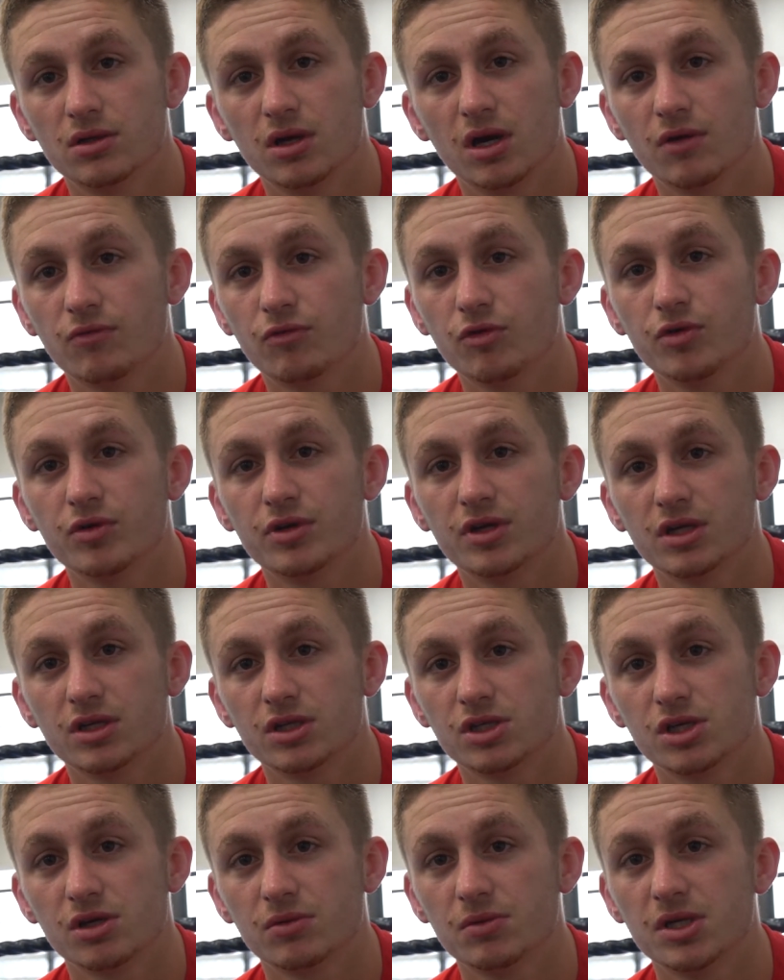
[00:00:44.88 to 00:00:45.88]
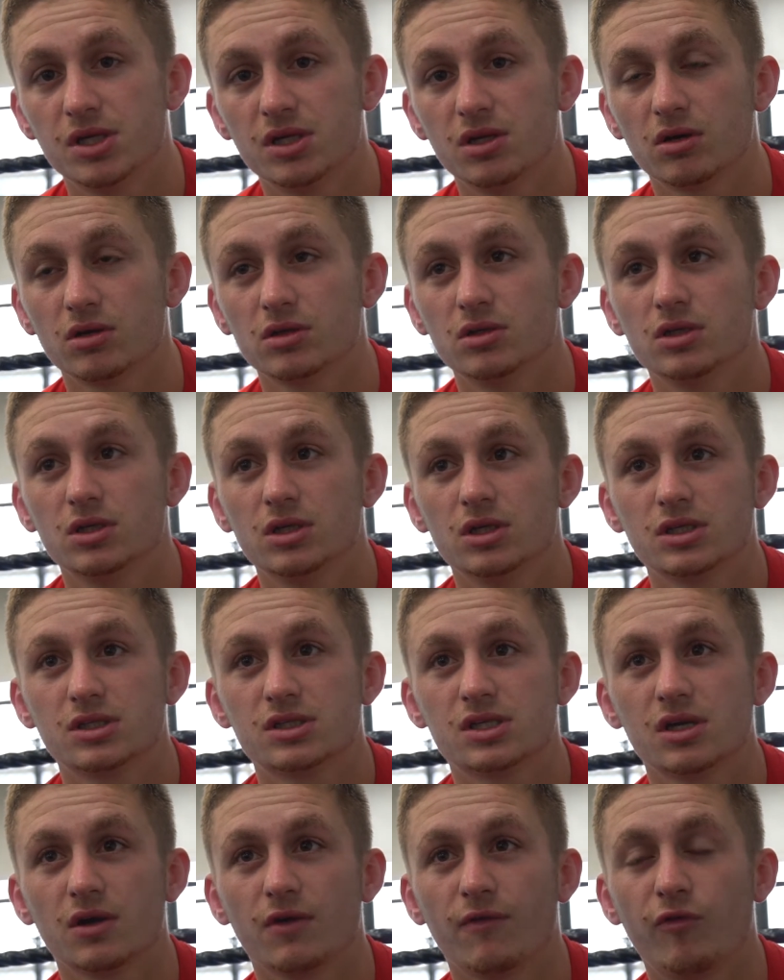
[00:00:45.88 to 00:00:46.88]
No, it ruined it. Do you know what I mean? Like,
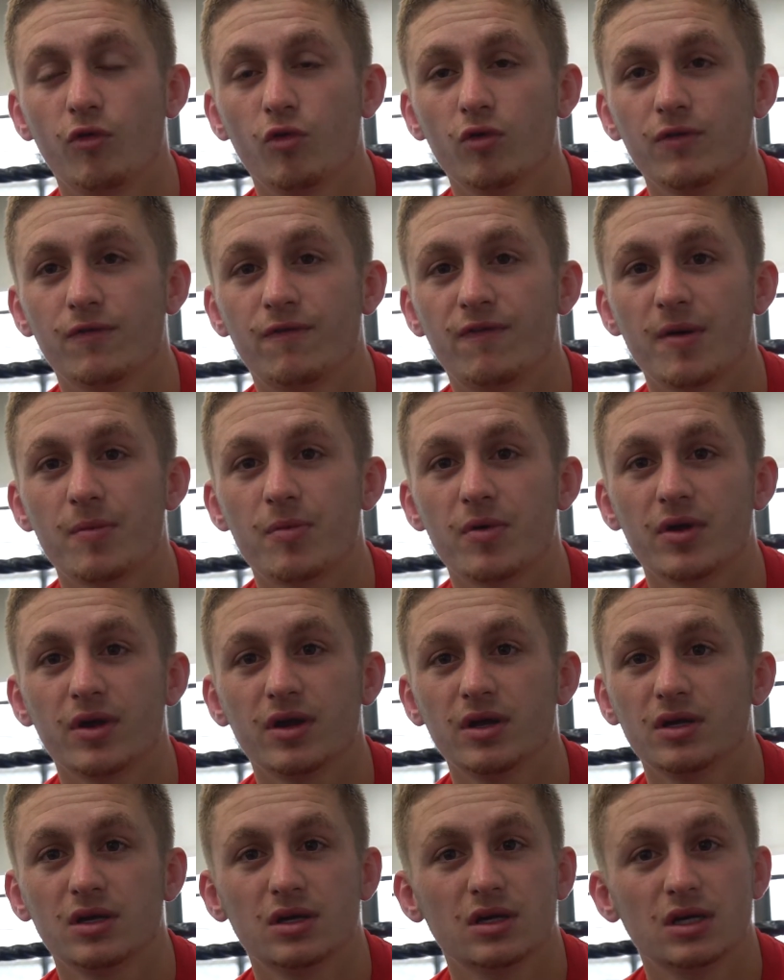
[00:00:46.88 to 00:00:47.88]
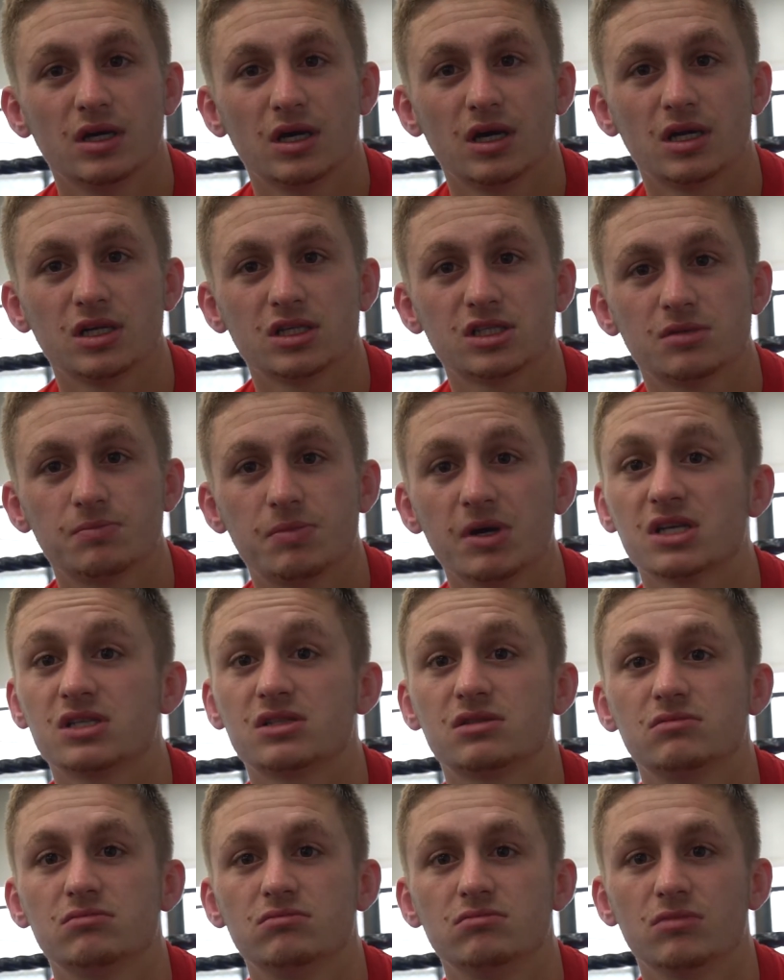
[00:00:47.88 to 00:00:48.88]
see, I fought in February, and it's the
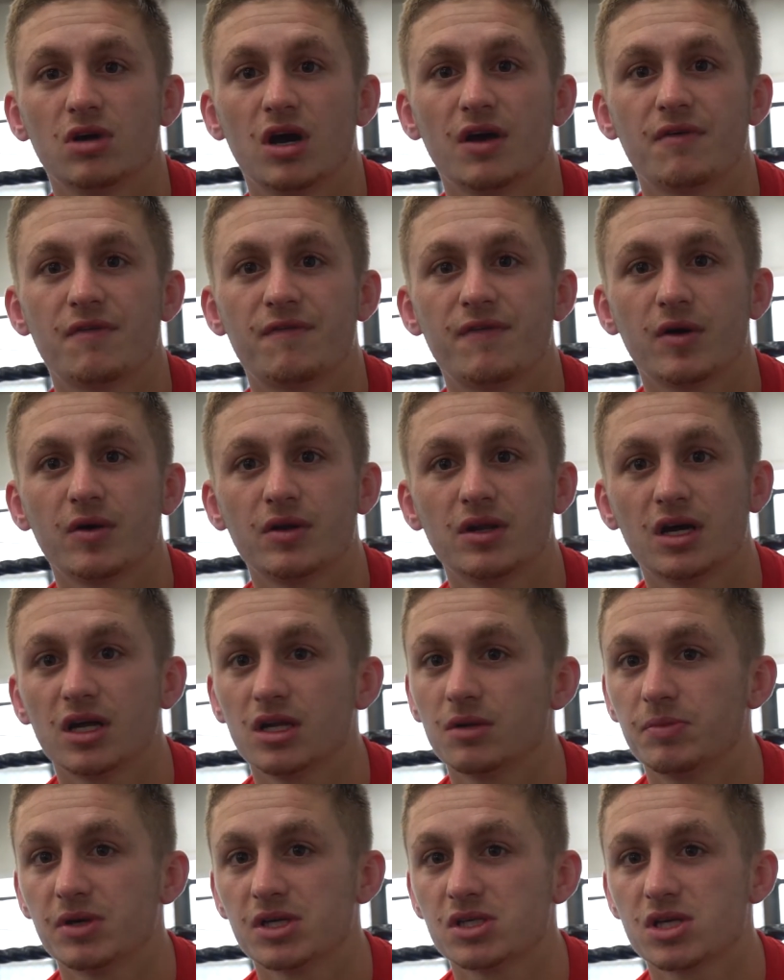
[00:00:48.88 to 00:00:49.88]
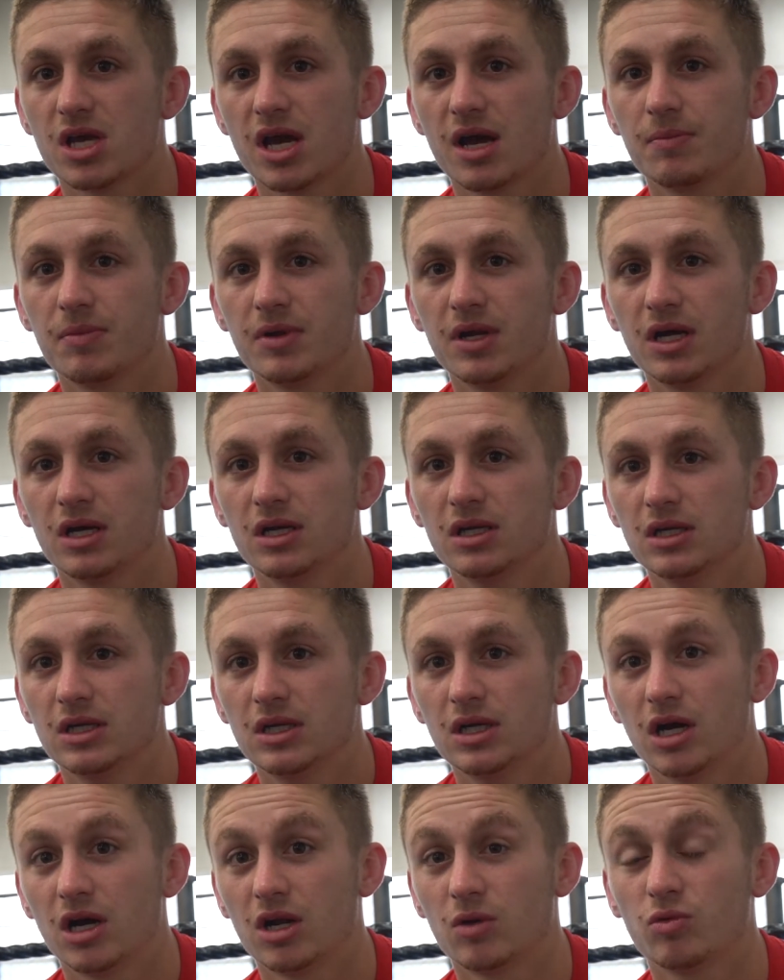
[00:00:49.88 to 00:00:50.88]
best I ever felt in that, and the best camp in that,
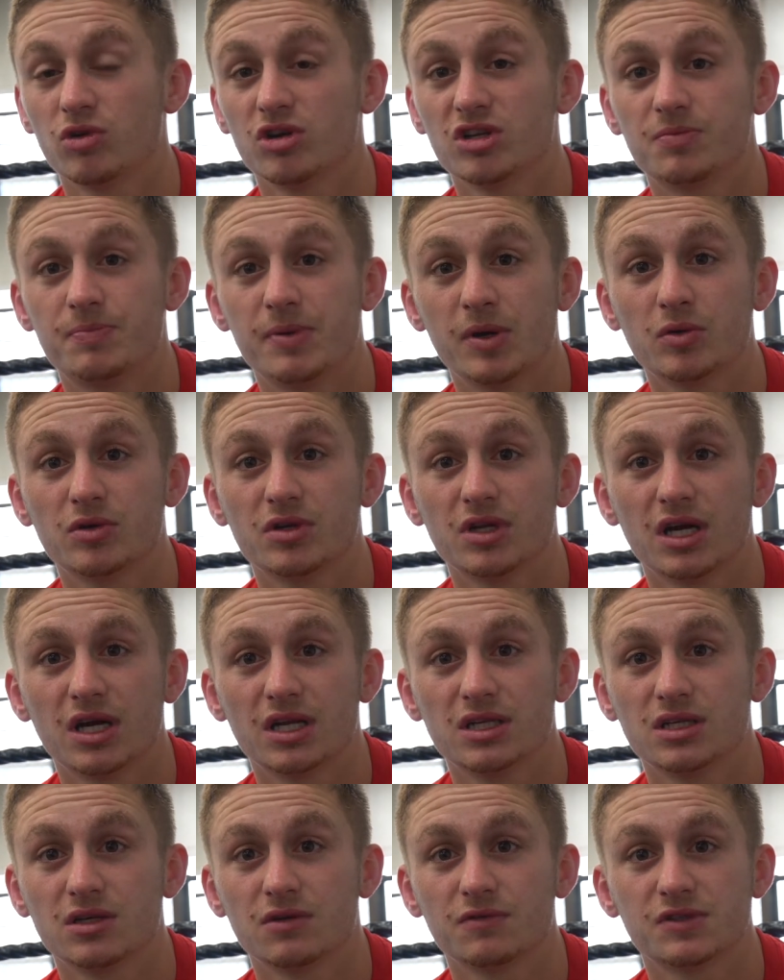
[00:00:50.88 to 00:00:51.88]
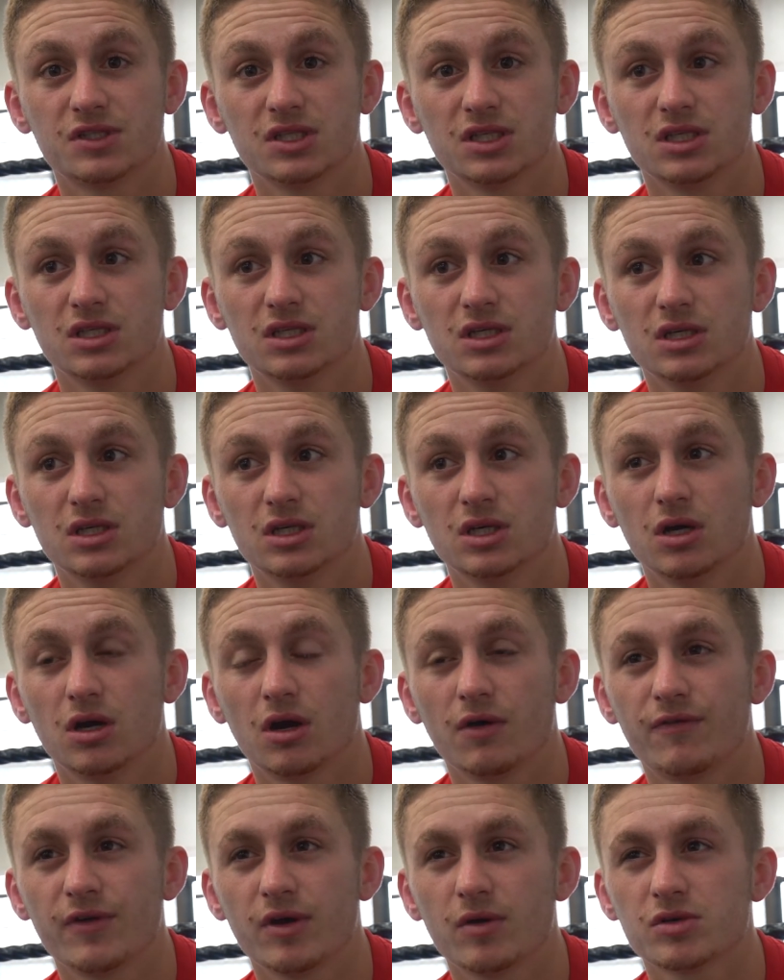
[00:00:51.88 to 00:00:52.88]
and I wanted to build on that. And then obviously,
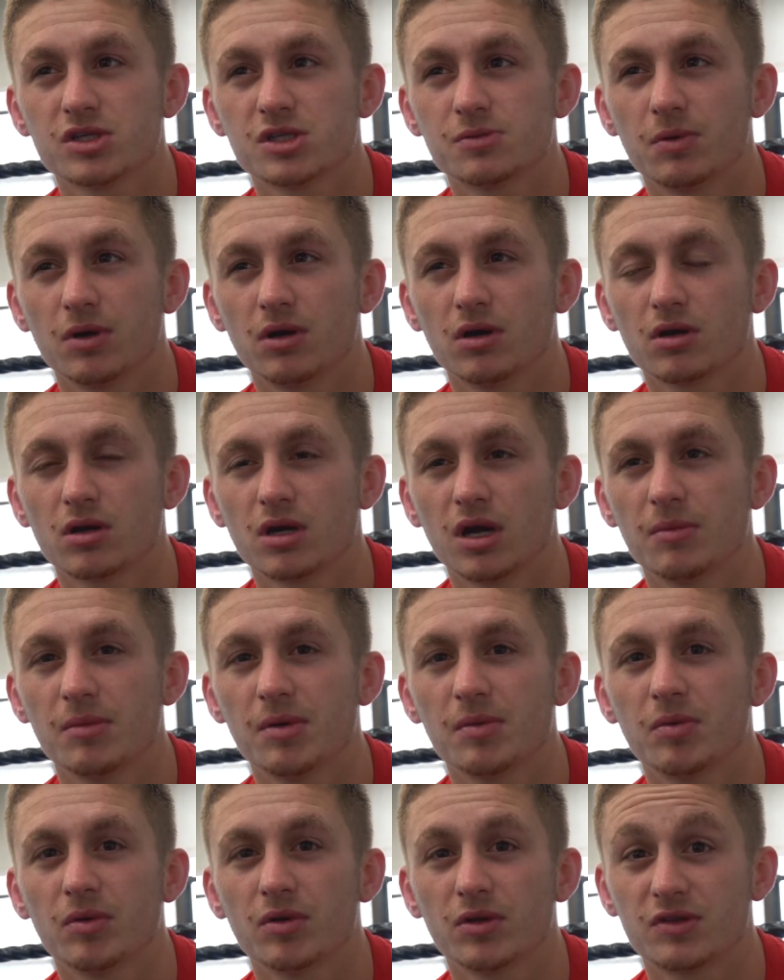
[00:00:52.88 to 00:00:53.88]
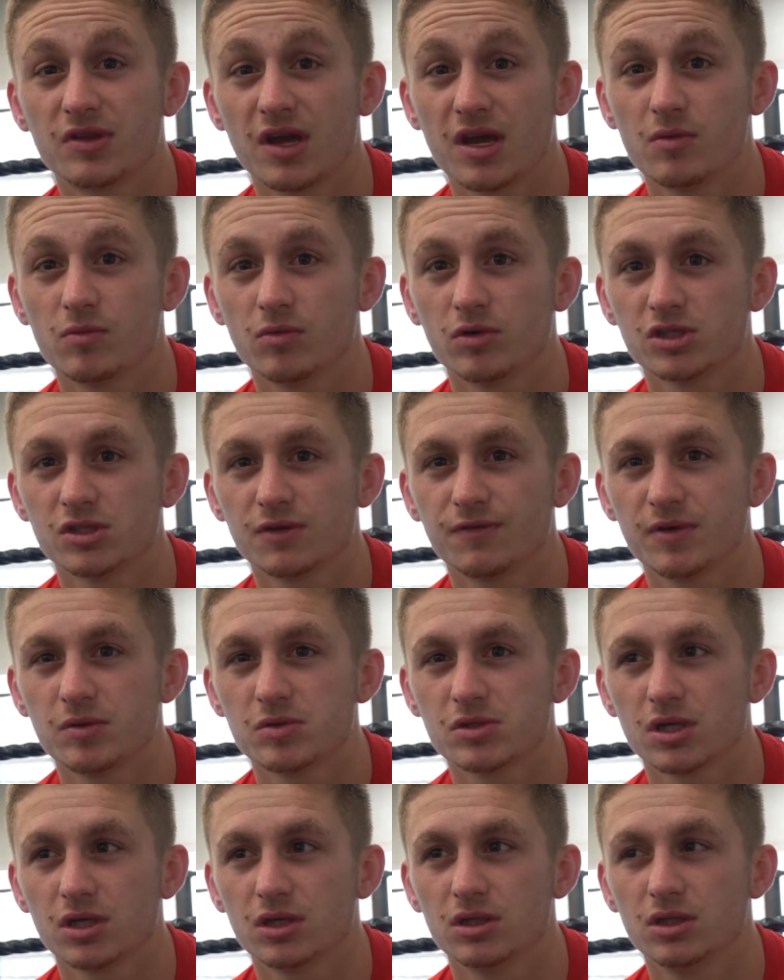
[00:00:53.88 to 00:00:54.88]
I think I was smart. I can't remember what the date was. I think it
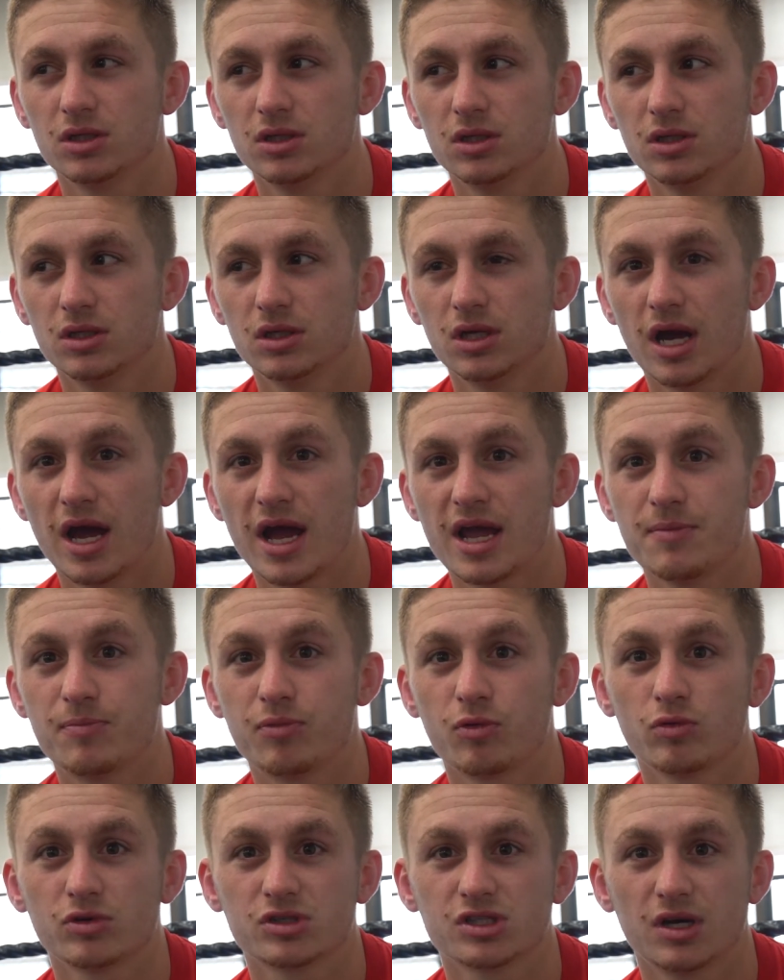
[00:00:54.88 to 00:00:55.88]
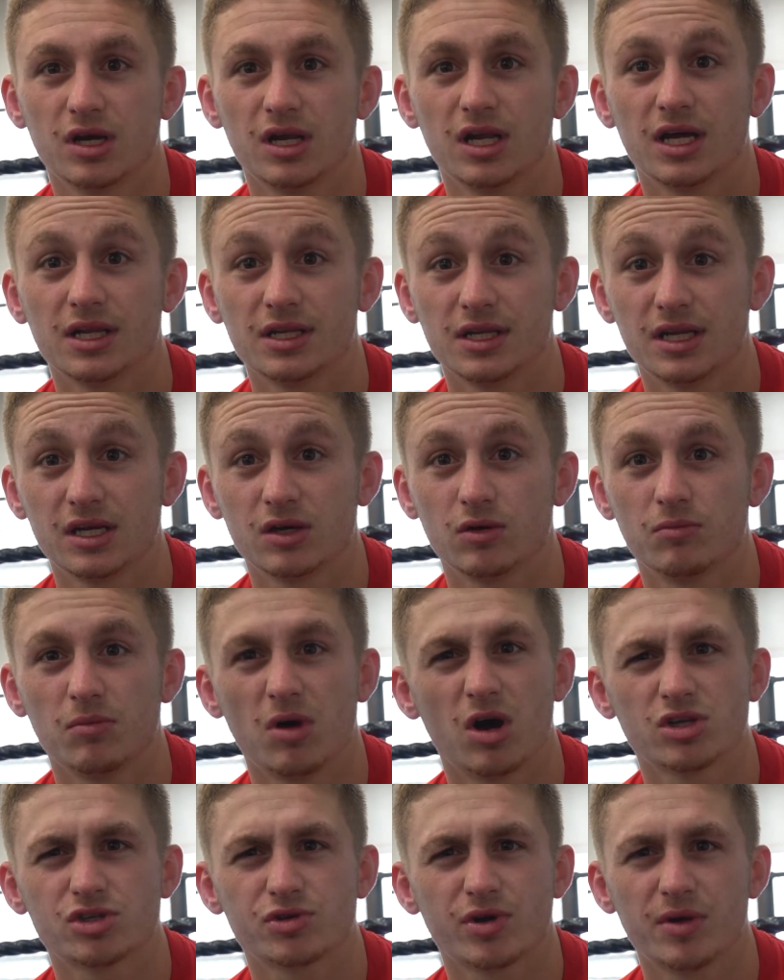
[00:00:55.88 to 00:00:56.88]
was like April, something like that, or
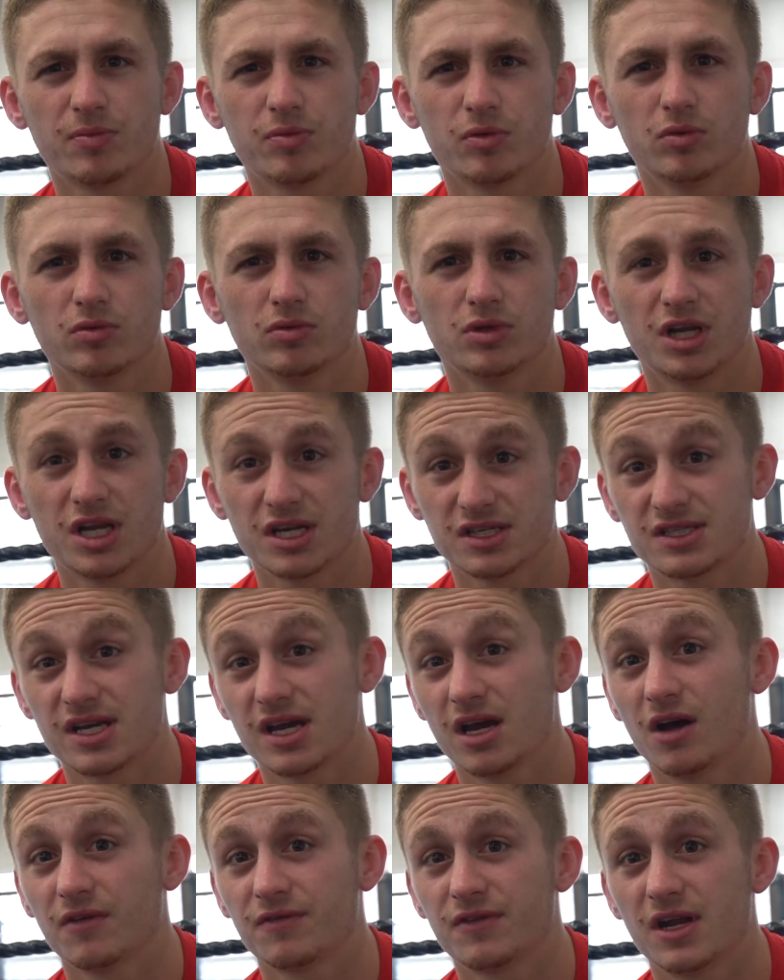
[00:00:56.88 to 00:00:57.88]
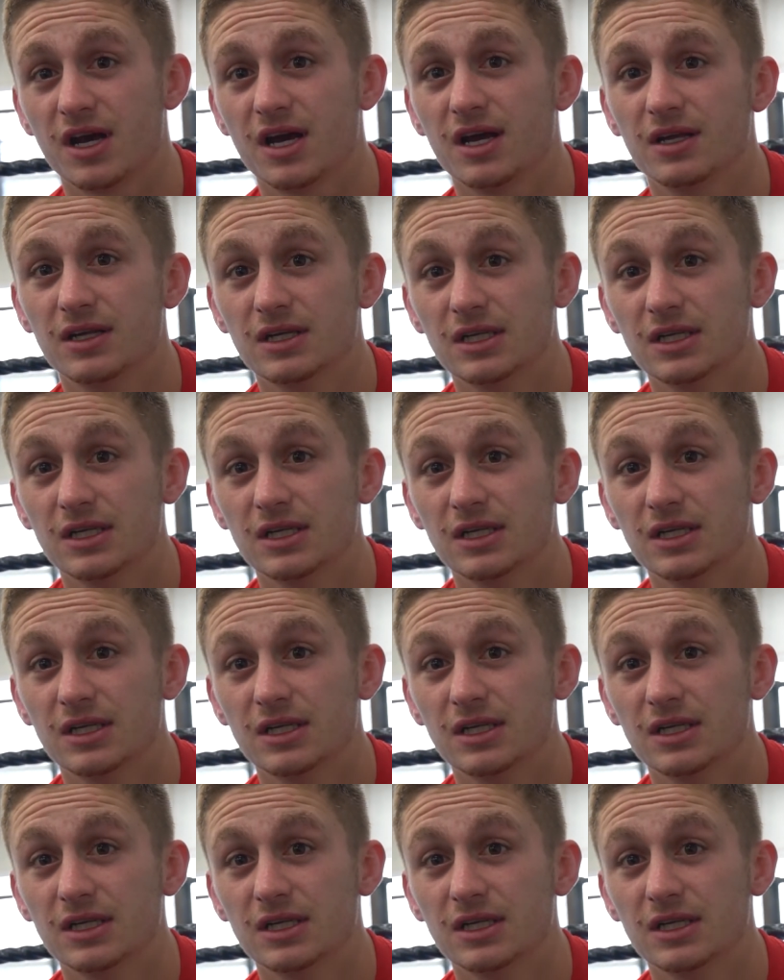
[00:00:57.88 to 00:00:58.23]
March or April, the next day after that.